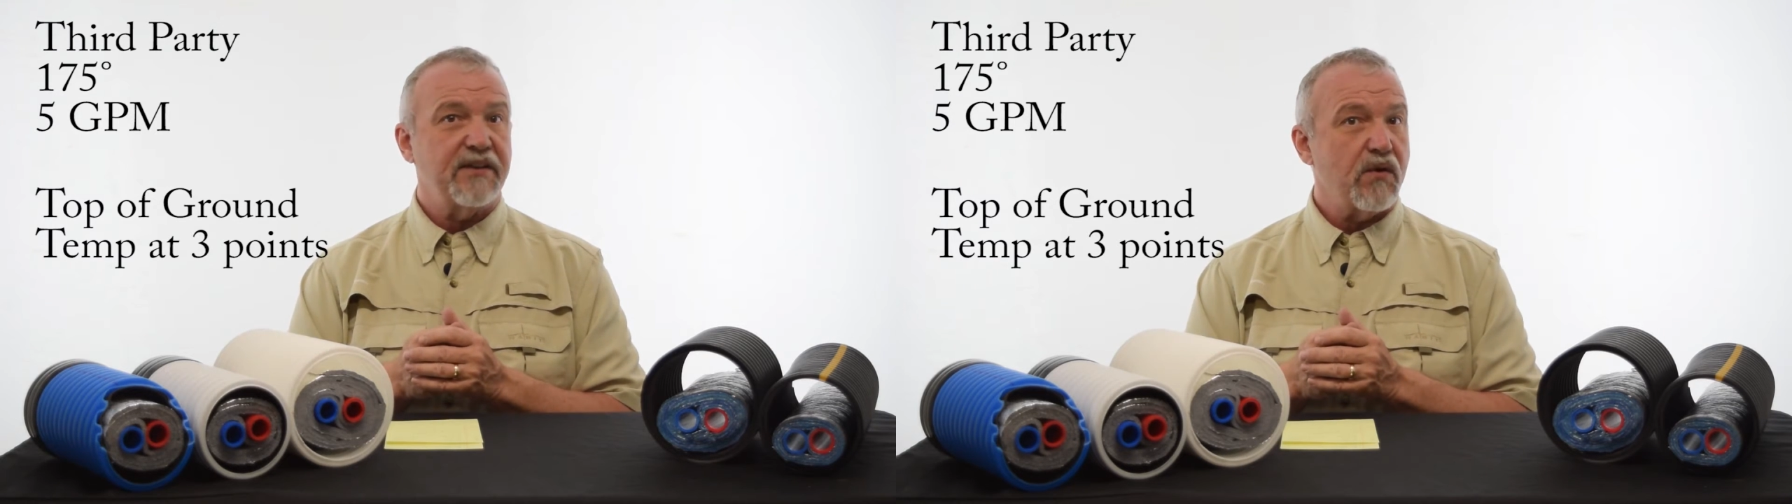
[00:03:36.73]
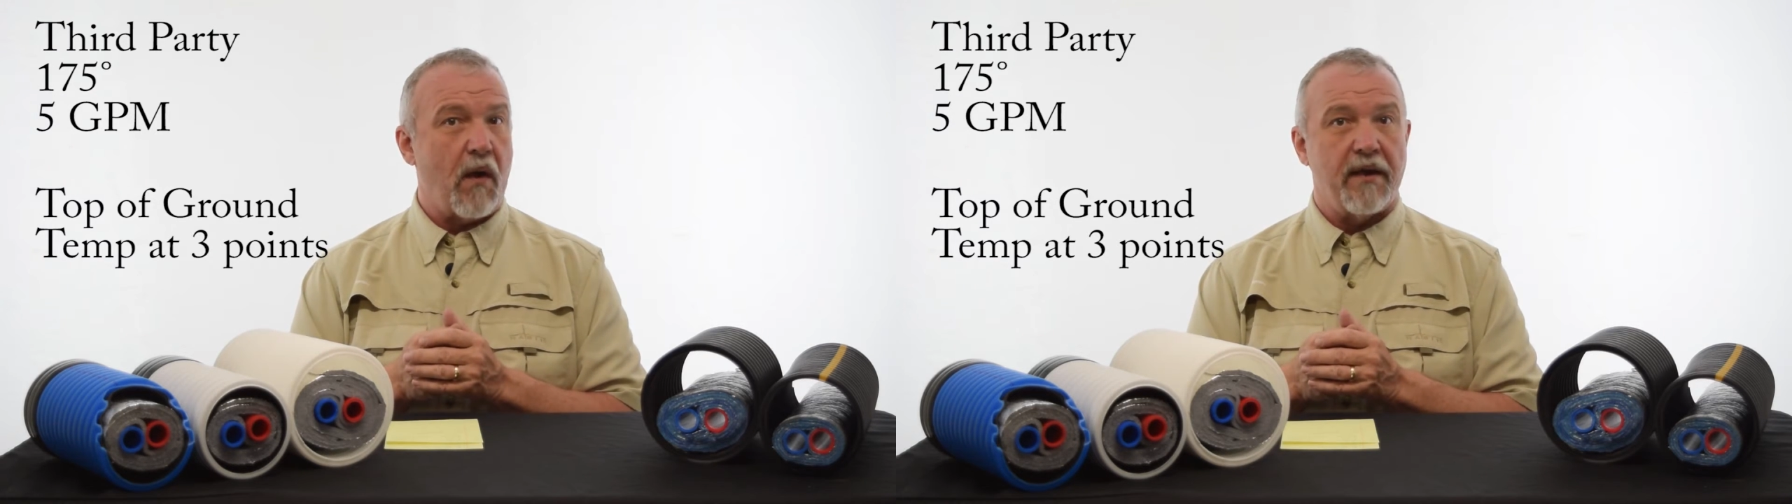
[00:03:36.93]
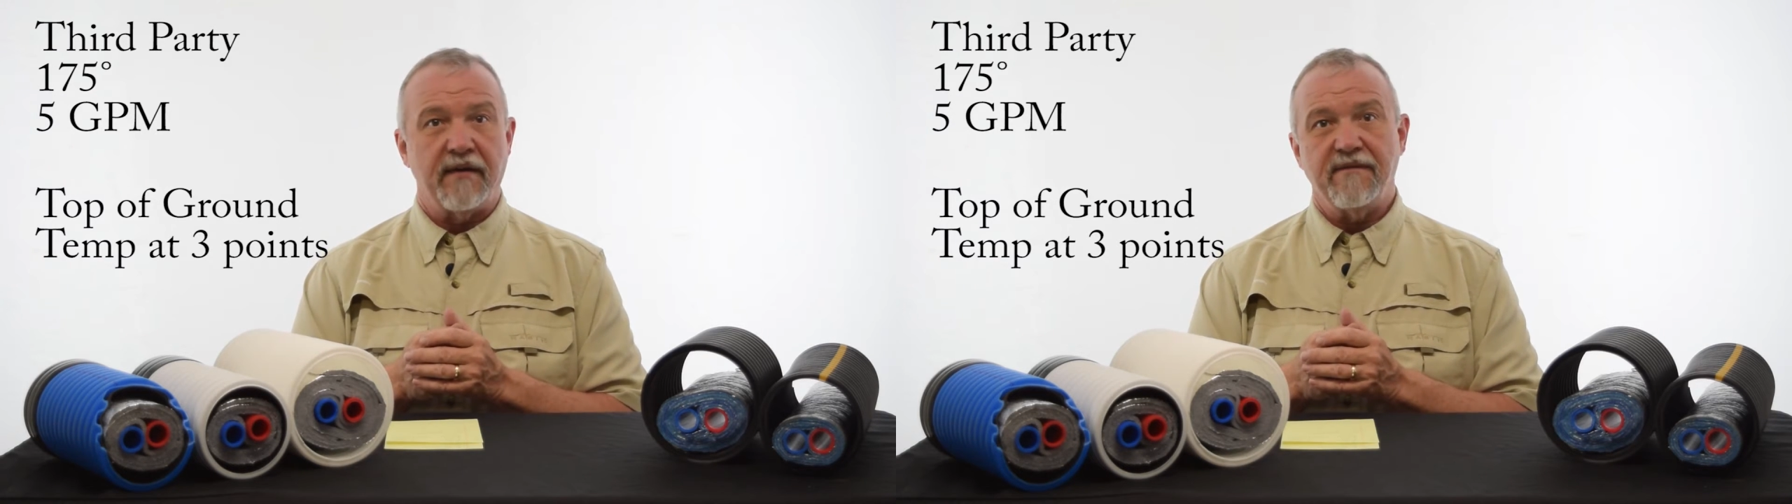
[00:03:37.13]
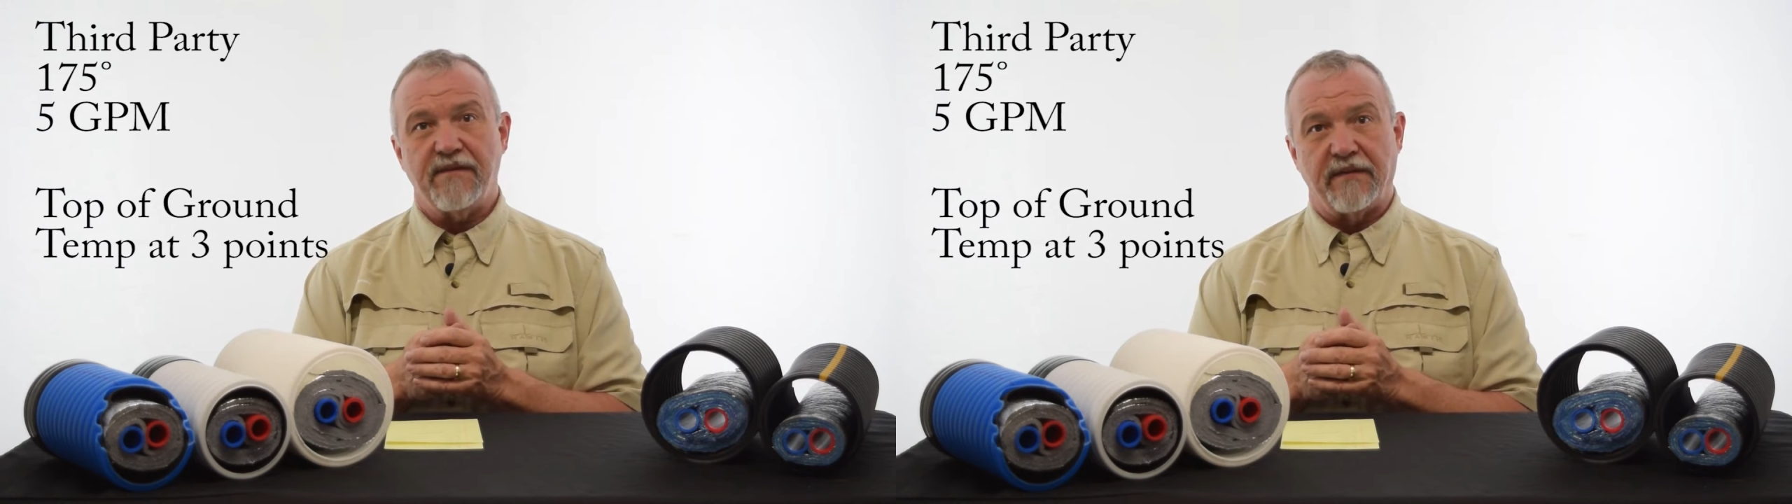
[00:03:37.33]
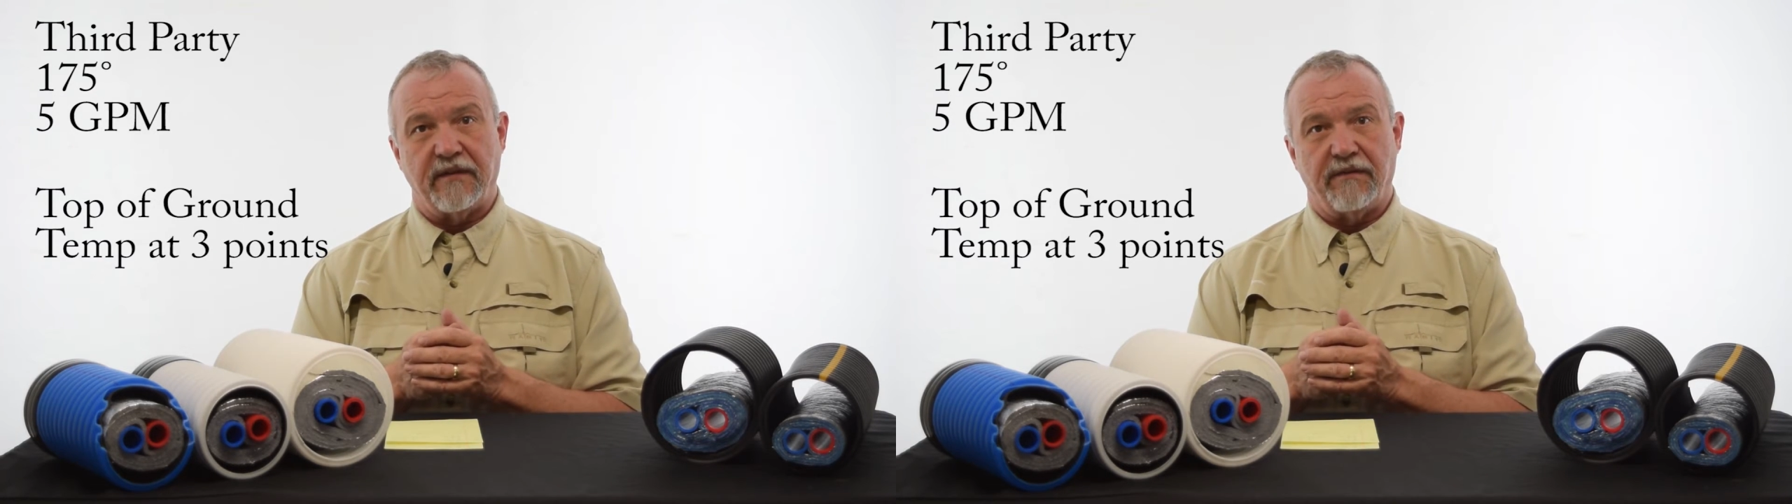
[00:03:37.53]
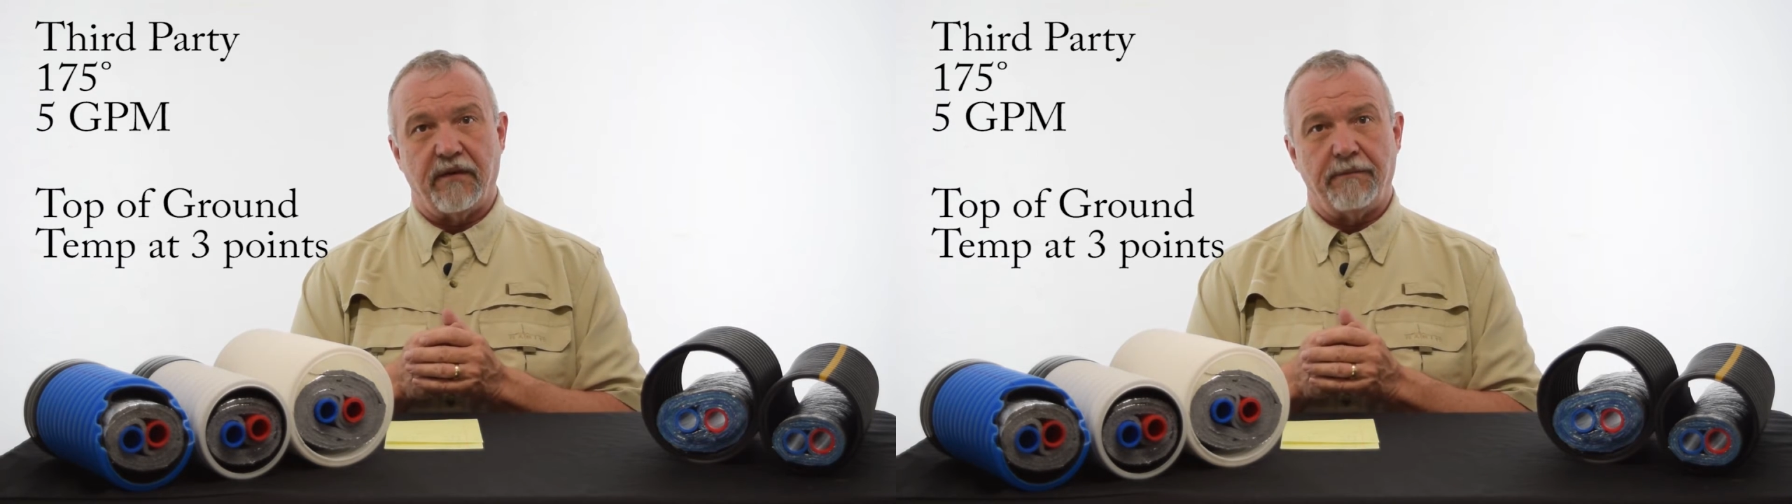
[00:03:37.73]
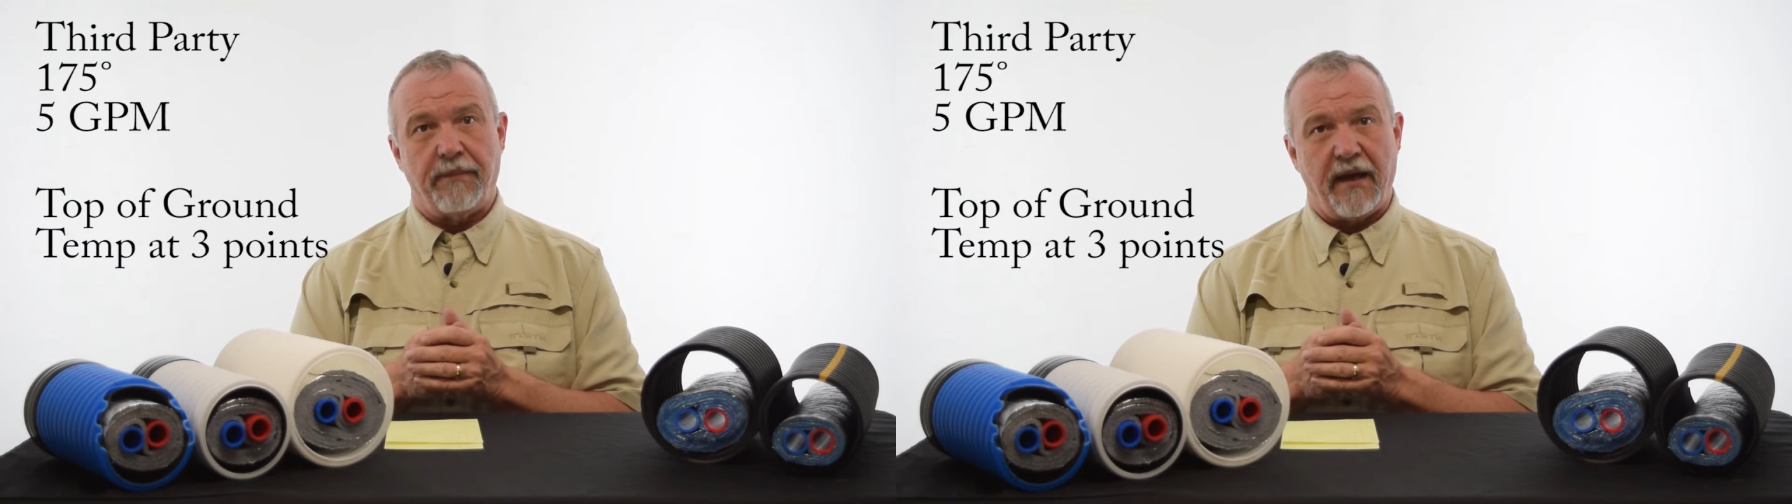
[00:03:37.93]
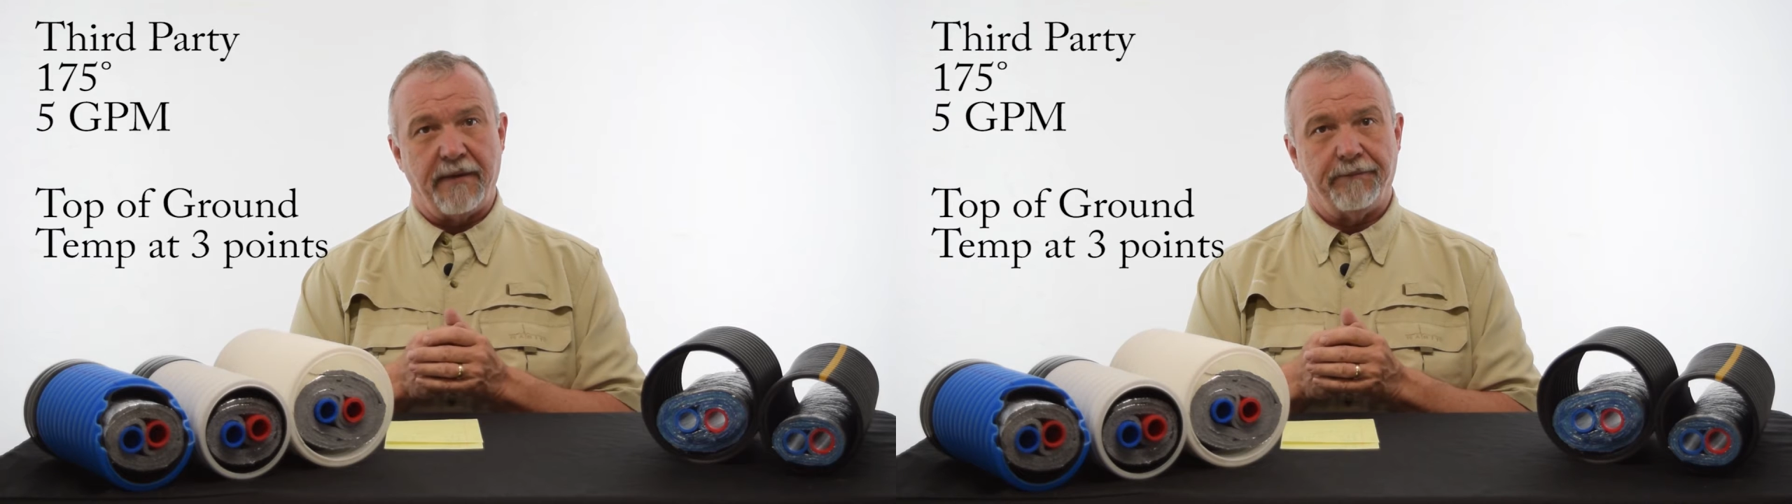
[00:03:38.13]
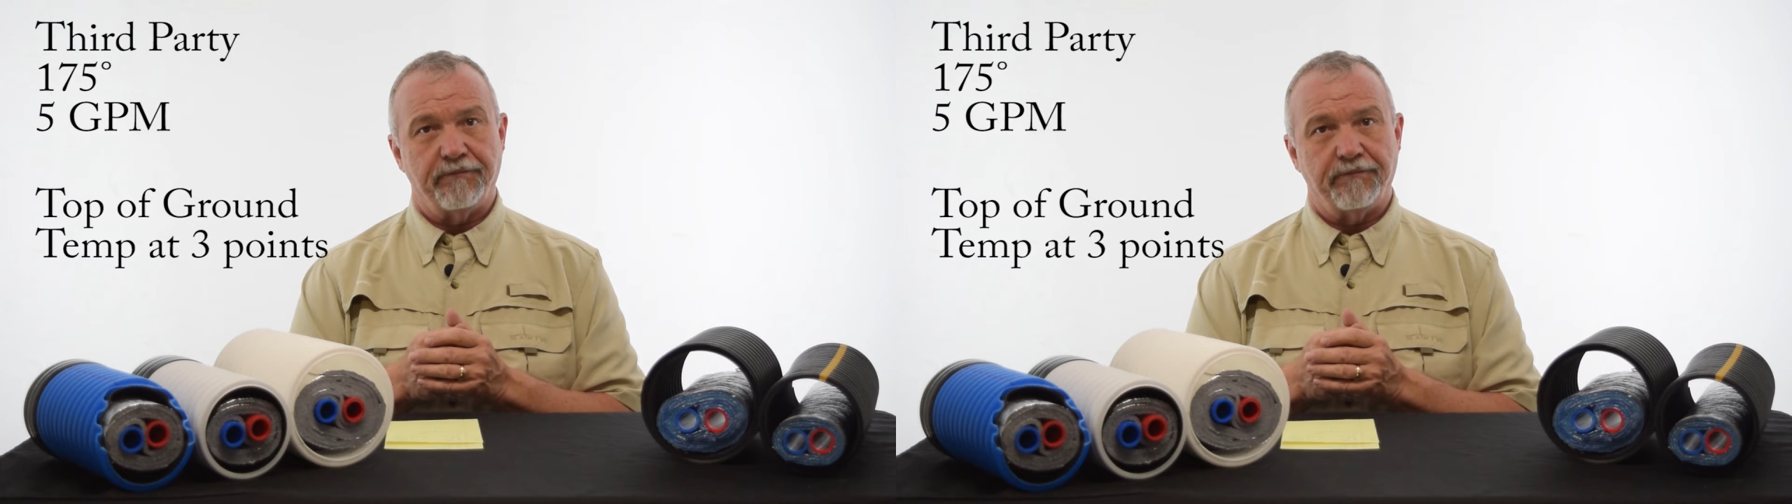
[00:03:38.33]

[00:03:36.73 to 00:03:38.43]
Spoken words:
250-foot pipe.